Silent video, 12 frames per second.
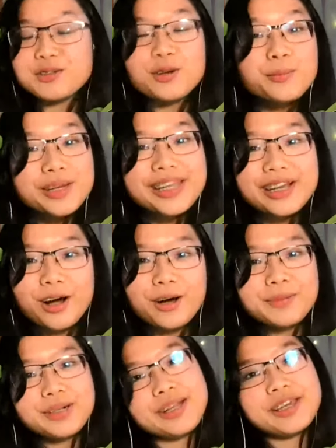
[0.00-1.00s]
so many
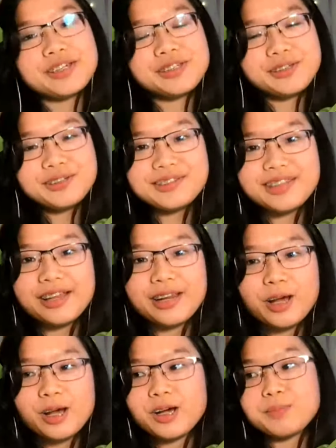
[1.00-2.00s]
common issues
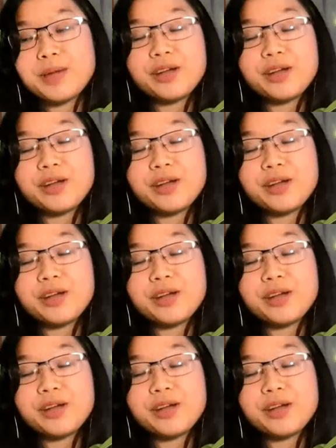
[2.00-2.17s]
that uh,